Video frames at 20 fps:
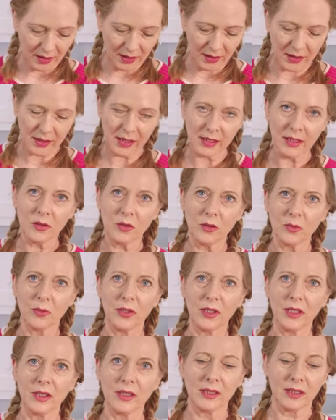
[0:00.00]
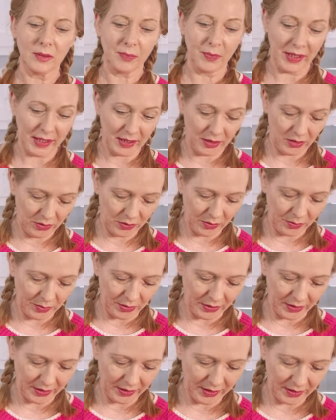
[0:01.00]
And I need to bring this back to a
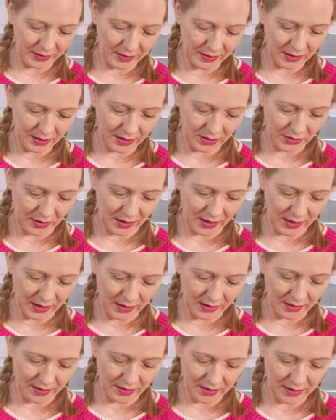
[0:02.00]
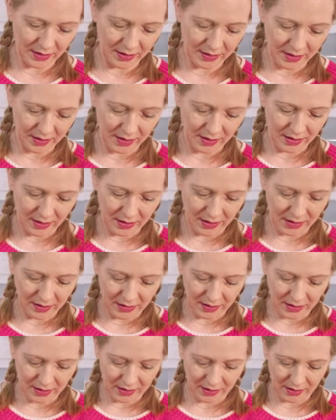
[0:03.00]
boil so I can
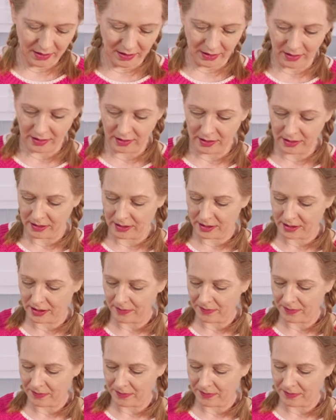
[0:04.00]
thicken this.